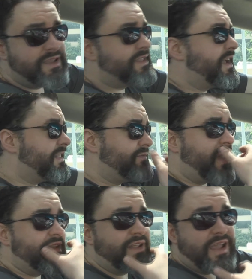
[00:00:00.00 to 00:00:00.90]
He's got the
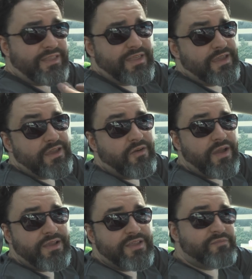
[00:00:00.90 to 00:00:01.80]
Van Dyke thing
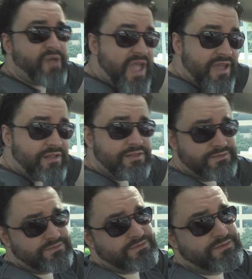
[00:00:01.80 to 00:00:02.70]
going. He's pale.
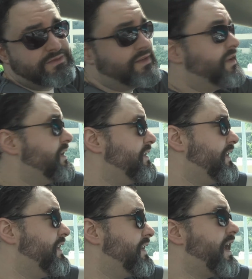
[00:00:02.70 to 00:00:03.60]

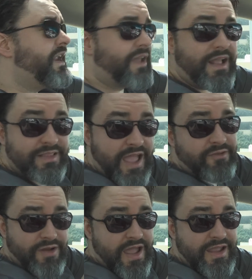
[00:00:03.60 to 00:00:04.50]
He kind of got
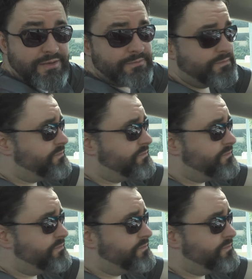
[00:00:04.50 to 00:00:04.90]
that right.